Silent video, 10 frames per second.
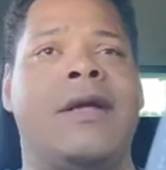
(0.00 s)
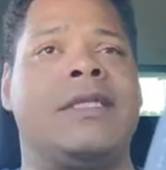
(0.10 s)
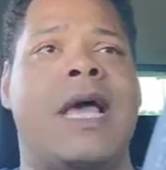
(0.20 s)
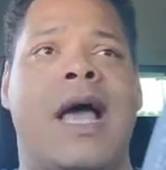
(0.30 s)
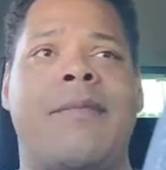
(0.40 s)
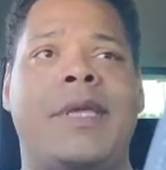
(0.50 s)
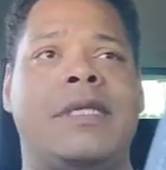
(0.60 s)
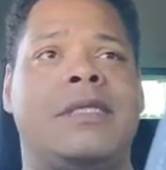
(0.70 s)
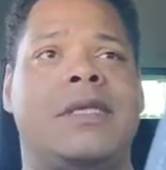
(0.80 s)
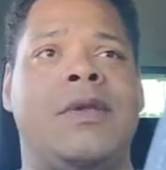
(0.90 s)

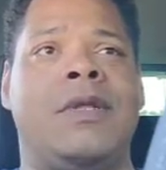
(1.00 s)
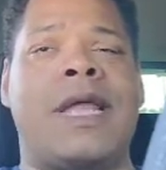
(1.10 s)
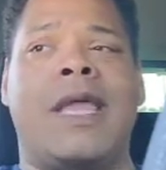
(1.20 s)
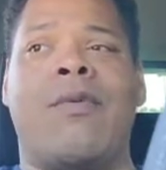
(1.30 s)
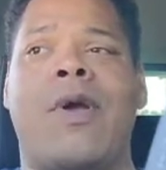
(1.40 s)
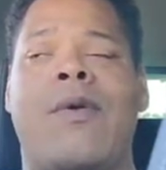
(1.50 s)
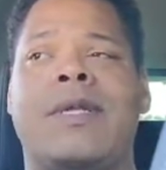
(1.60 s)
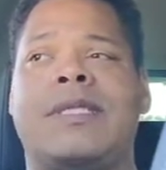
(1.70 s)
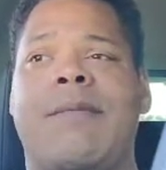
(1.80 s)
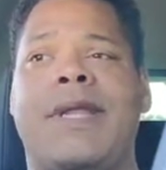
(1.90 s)
Thomas, you look like you were going
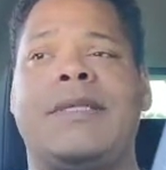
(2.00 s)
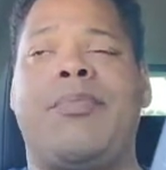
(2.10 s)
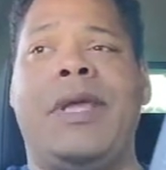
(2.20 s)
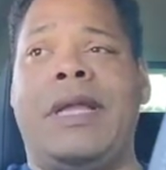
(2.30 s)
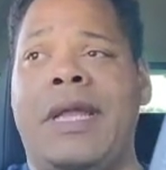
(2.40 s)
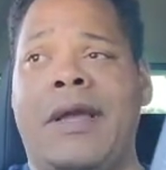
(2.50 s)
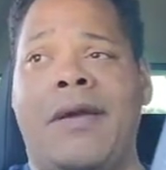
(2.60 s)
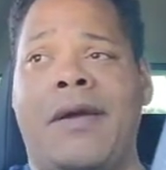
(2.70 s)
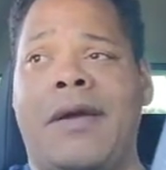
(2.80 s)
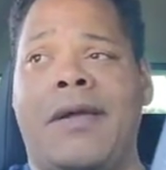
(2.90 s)
to somebody's picnic,
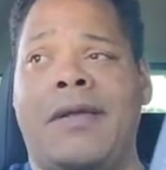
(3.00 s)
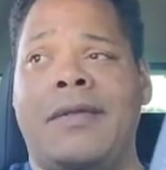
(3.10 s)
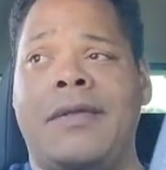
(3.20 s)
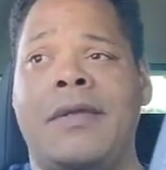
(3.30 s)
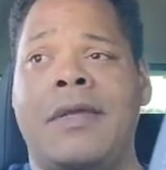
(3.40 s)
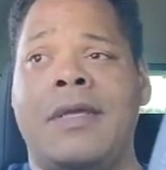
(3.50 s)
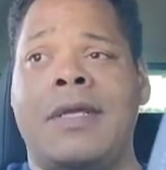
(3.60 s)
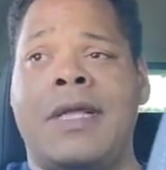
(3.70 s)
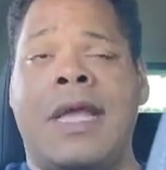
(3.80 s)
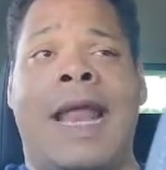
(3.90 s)
girl.
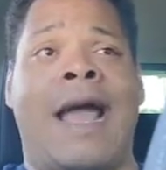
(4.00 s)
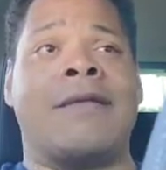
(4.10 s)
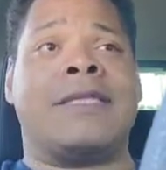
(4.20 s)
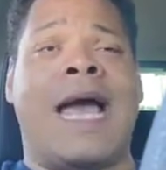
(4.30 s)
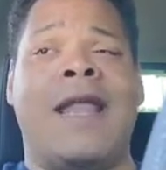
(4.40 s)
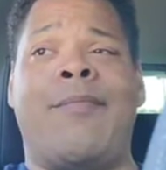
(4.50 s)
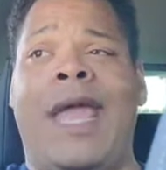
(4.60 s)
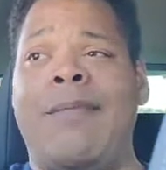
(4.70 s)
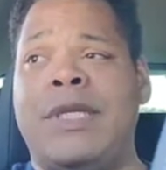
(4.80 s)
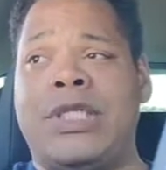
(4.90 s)
An outside
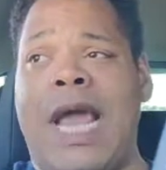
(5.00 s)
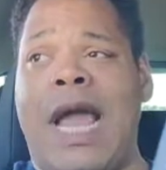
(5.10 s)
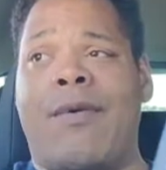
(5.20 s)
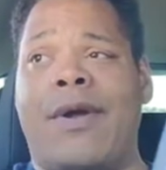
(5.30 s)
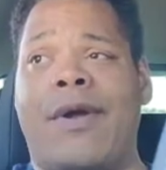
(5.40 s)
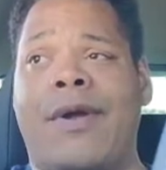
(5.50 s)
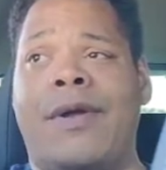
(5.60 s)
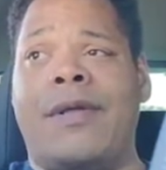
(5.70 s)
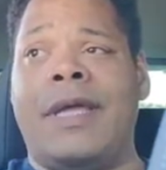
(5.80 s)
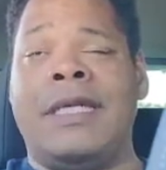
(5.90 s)
baby shower,
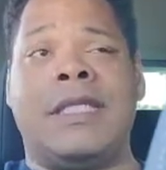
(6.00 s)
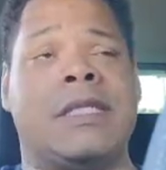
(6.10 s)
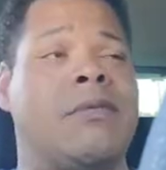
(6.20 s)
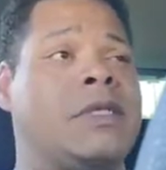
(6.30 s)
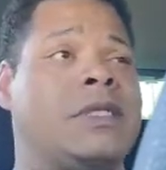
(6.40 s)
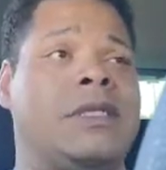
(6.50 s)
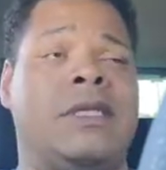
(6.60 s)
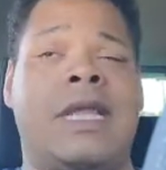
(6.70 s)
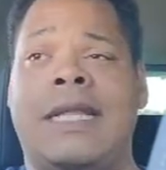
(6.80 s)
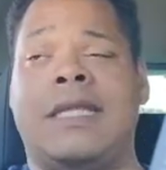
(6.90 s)
girl. It just was
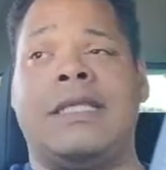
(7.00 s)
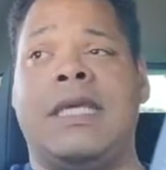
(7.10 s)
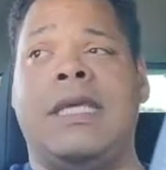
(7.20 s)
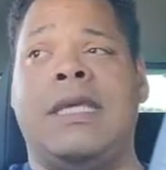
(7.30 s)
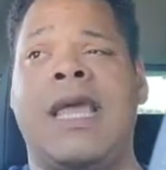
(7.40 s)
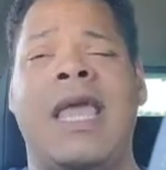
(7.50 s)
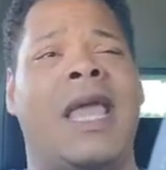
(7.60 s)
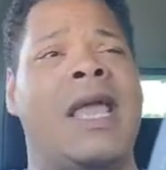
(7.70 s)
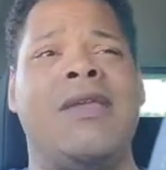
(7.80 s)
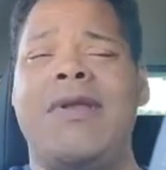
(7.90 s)
not the tea.
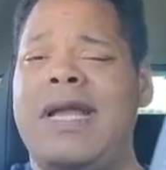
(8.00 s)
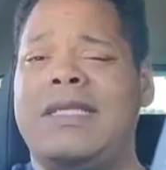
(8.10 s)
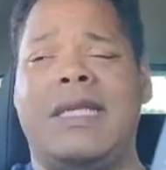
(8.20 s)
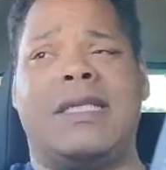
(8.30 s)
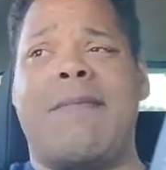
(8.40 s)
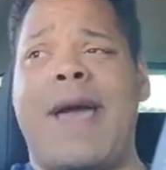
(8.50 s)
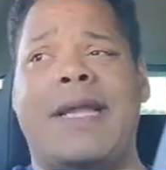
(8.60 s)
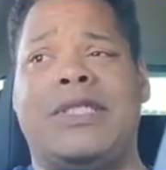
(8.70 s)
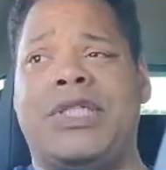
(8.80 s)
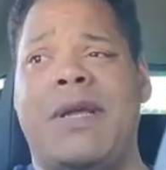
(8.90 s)
And you need to see
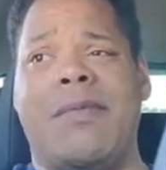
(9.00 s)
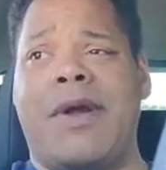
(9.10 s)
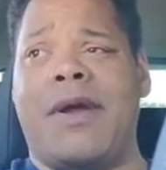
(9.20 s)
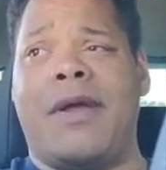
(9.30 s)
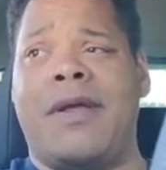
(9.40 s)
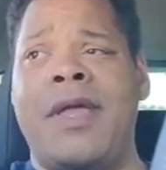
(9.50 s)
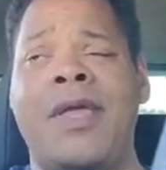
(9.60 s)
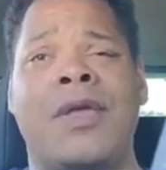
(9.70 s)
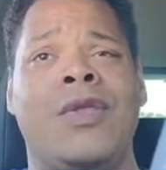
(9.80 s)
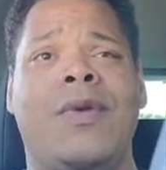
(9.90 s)
somebody's gym, girl.
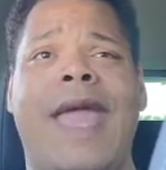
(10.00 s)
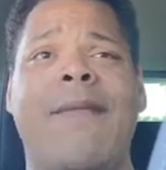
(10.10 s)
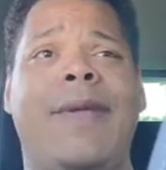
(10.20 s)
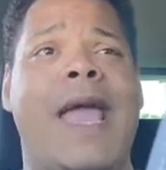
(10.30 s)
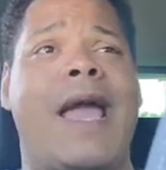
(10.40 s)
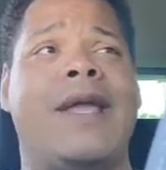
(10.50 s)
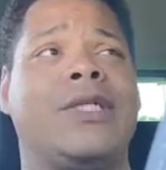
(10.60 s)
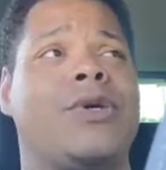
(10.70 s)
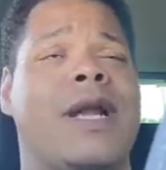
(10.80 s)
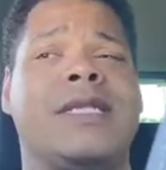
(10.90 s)
You can't be out here
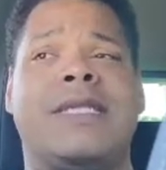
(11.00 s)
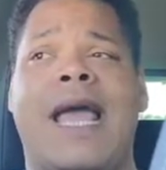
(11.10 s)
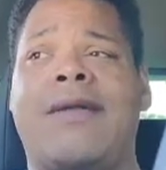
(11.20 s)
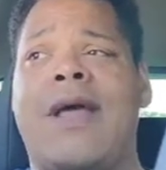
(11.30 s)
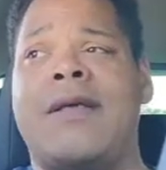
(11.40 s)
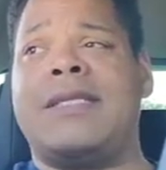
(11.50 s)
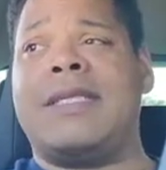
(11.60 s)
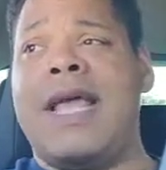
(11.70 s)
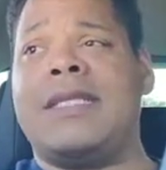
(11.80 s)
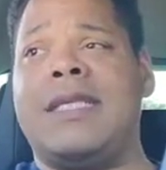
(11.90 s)
trying to sound all
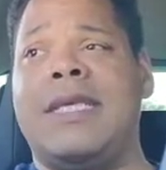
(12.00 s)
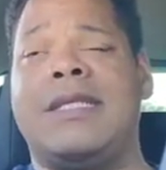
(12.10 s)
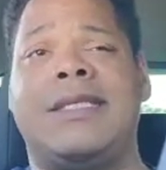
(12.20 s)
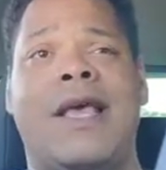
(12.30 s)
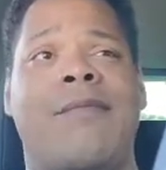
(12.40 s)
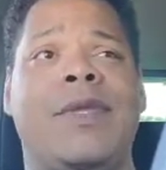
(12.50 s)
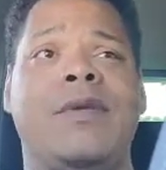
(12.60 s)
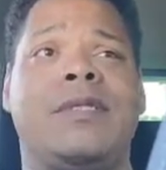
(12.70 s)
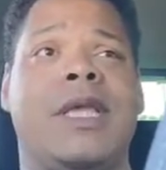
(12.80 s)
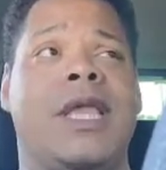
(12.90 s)
sexy and sell
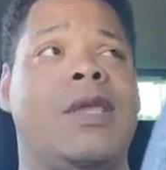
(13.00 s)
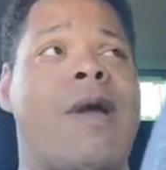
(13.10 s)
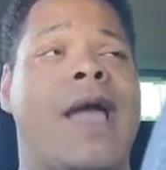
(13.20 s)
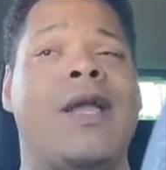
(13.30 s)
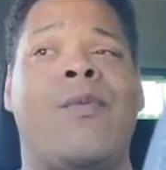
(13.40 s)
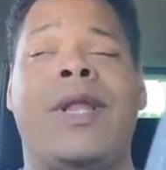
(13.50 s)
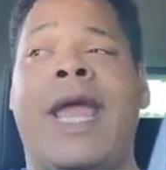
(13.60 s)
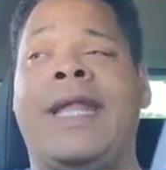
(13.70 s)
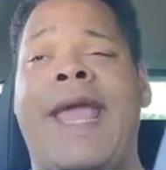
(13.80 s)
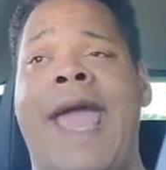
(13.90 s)
music, and you out here with
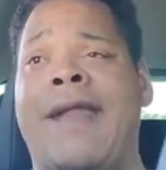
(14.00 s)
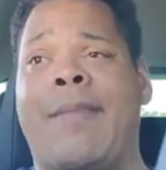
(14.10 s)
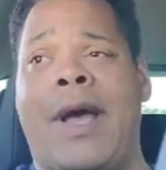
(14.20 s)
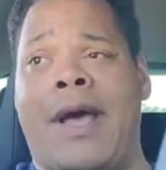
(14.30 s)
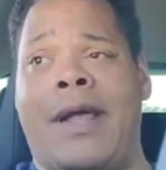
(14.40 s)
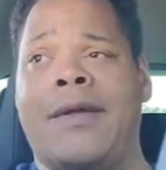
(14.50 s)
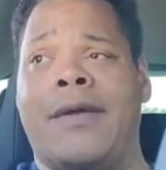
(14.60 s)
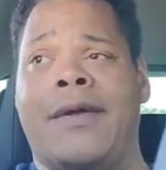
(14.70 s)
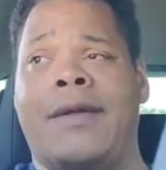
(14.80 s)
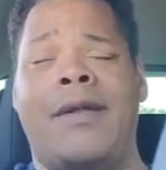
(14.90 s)
a dad bod,
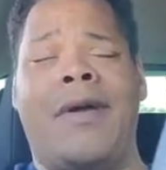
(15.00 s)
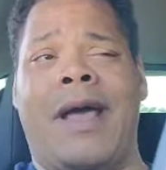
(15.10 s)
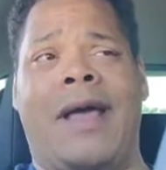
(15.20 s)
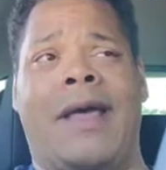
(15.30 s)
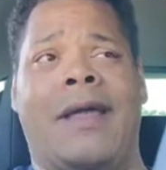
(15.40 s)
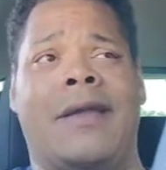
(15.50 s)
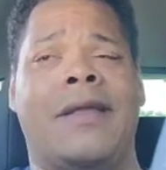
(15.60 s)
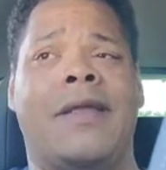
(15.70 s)
girl. No, God.